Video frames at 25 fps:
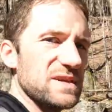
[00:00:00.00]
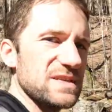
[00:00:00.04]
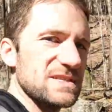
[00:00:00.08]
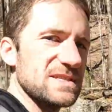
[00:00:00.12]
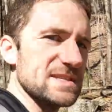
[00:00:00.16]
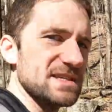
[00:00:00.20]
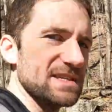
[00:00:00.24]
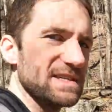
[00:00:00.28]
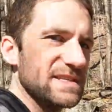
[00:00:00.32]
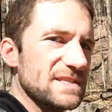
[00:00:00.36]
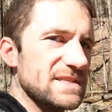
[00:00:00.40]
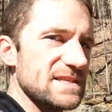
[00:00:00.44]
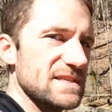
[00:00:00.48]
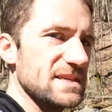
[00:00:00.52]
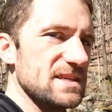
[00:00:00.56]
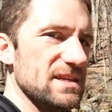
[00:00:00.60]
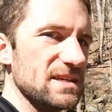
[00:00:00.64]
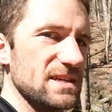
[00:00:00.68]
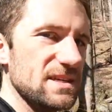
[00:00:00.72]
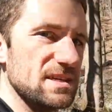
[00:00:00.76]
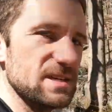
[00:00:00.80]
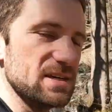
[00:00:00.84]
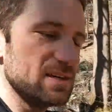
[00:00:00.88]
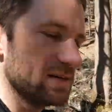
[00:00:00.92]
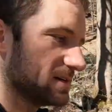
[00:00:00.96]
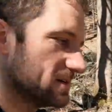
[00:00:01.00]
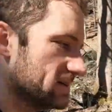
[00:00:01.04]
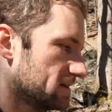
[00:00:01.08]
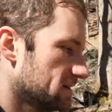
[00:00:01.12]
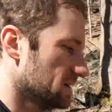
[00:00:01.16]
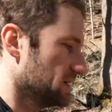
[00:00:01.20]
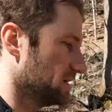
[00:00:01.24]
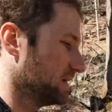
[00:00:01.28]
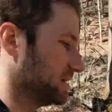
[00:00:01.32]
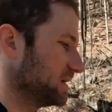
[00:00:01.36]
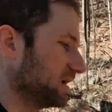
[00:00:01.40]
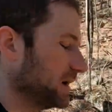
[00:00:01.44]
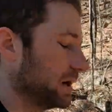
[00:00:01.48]
this is
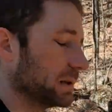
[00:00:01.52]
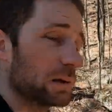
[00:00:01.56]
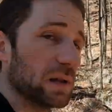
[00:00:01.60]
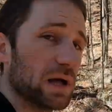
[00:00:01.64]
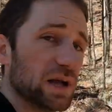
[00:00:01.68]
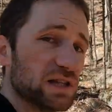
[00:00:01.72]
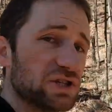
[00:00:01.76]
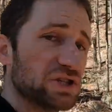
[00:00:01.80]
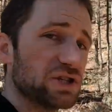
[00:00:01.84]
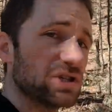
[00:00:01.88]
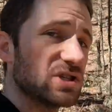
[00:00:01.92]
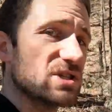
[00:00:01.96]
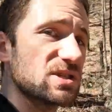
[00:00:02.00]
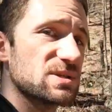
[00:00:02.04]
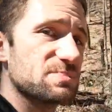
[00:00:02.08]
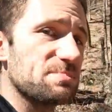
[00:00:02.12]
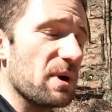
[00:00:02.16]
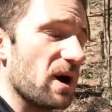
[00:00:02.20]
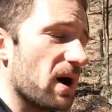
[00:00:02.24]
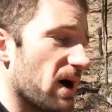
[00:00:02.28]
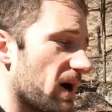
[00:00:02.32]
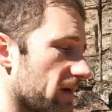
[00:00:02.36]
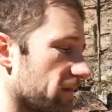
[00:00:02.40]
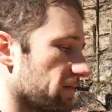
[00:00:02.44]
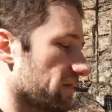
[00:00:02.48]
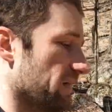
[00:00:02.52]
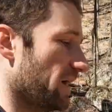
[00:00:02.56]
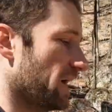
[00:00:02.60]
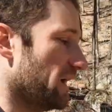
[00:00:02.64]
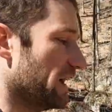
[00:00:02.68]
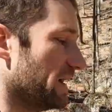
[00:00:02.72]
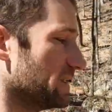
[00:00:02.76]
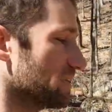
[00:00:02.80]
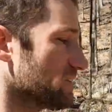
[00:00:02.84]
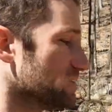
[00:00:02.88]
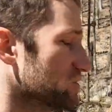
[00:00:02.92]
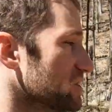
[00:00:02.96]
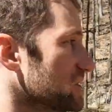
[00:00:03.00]
the alleged spot
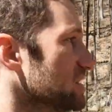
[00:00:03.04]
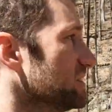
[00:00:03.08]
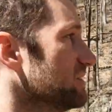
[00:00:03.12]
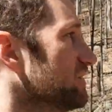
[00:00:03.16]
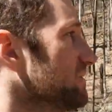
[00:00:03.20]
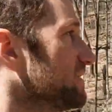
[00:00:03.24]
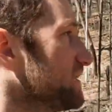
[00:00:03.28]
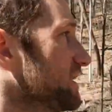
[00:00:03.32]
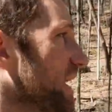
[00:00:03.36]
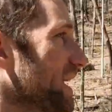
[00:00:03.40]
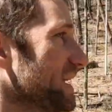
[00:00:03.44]
that Chief